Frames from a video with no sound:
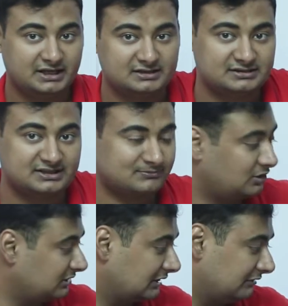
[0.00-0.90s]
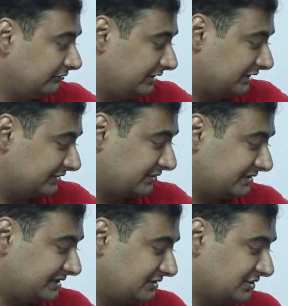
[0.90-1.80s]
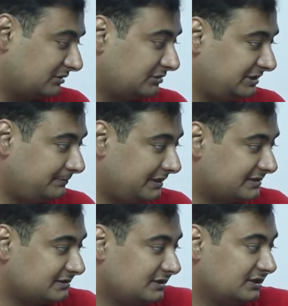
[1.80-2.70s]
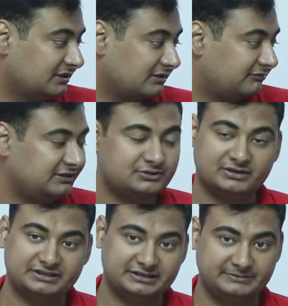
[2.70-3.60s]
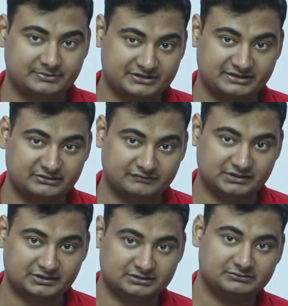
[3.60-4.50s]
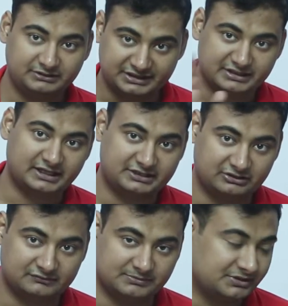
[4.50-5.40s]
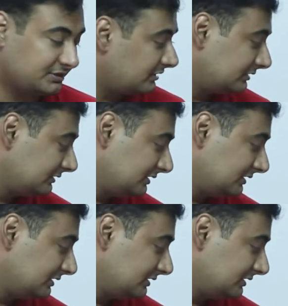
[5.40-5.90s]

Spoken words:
Here's a small graph where, as you can see, Germany pays roughly 23% of the entirety of the budget.